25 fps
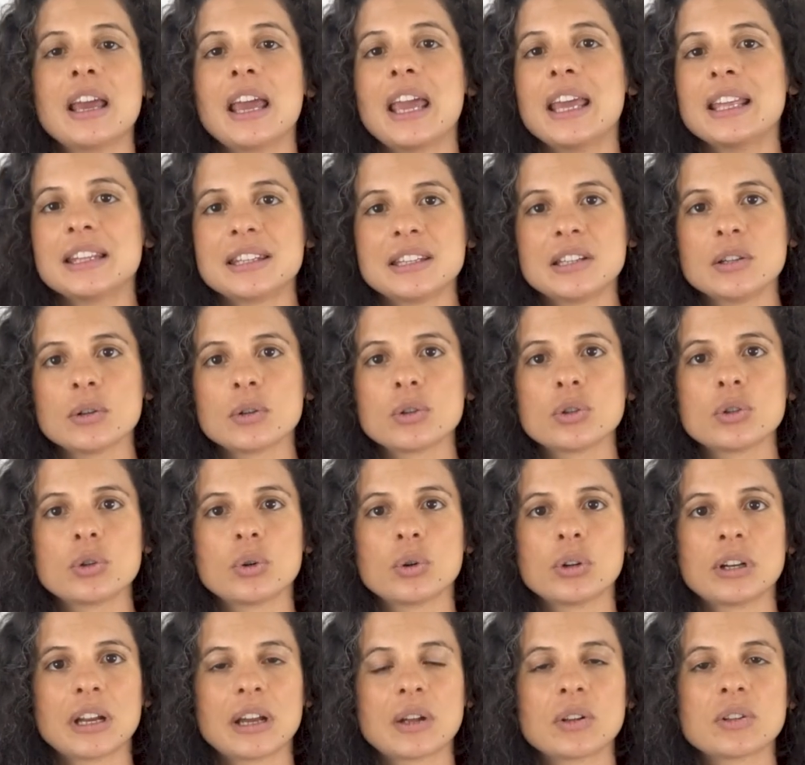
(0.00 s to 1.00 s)
Etsy also
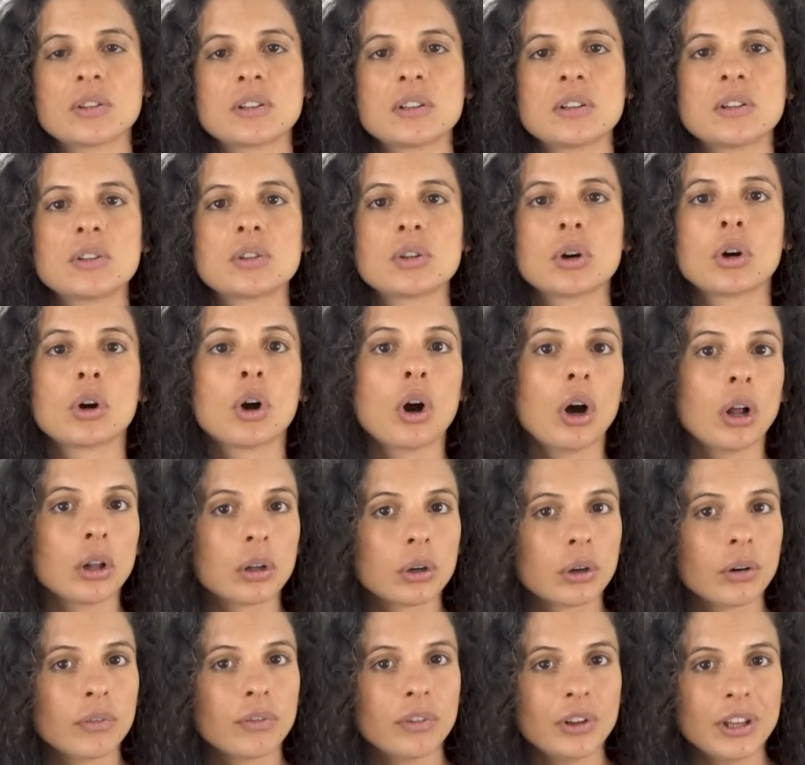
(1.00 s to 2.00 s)
announces a
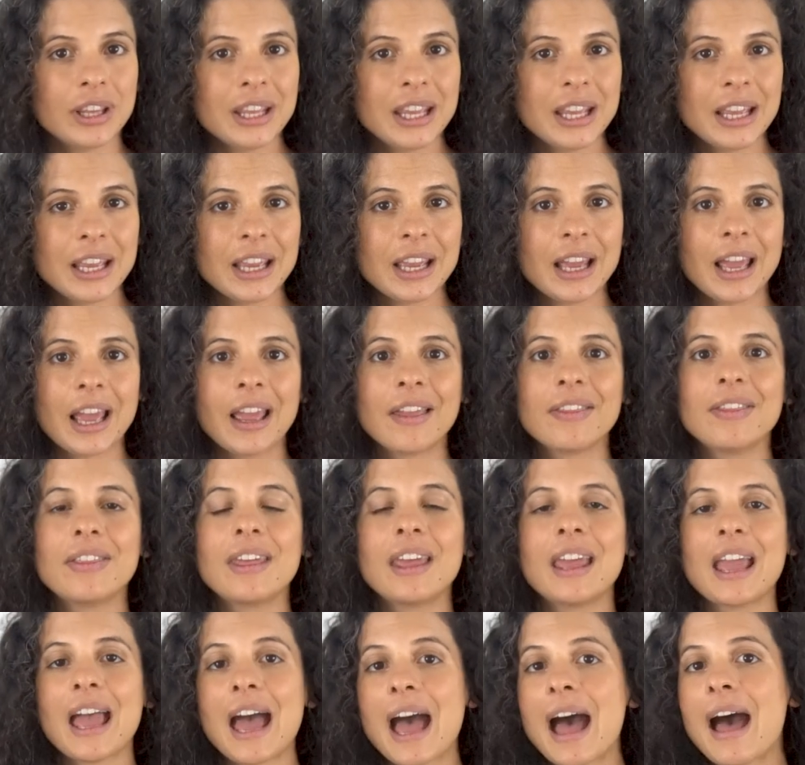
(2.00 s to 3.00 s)
color of the year and
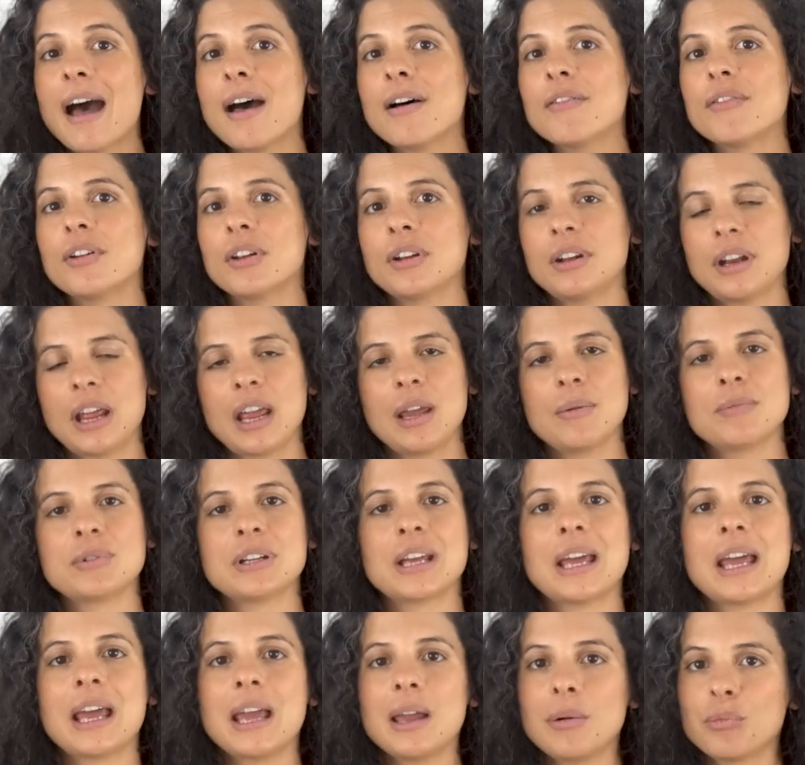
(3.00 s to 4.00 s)
they have named
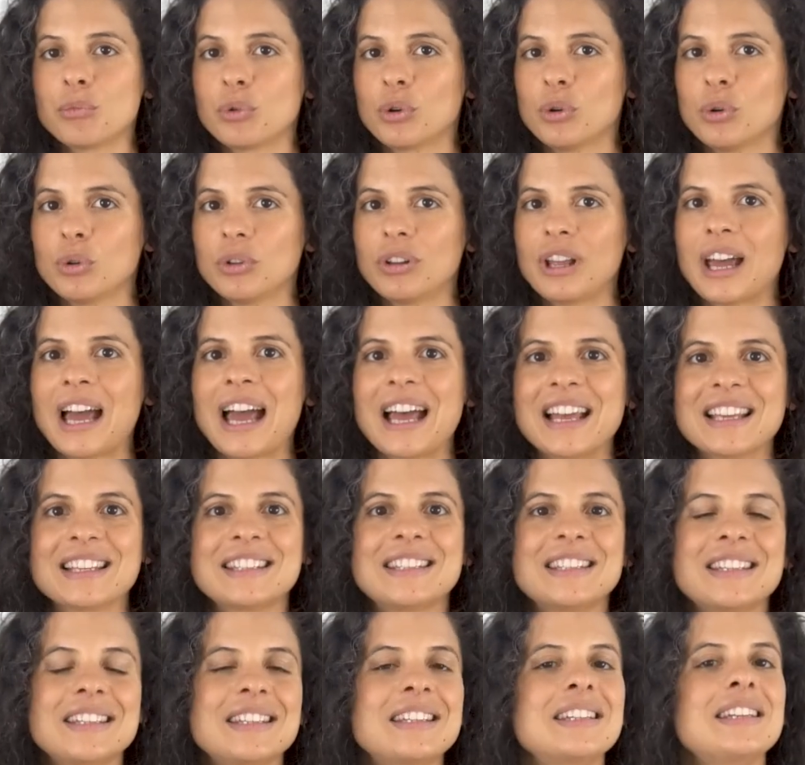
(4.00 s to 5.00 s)
emerald
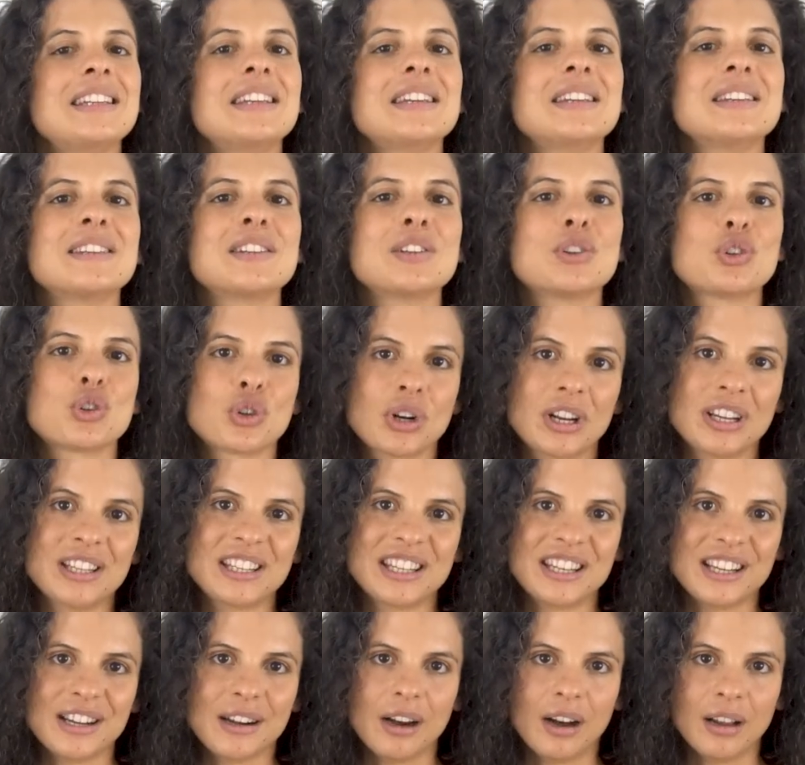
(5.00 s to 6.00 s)
as this year's
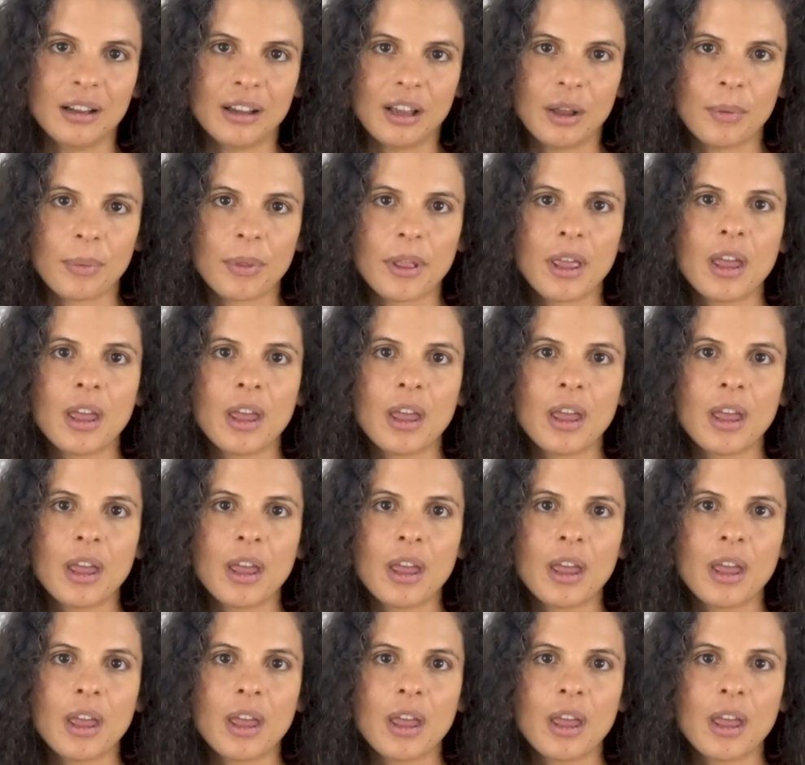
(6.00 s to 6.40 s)
trending color.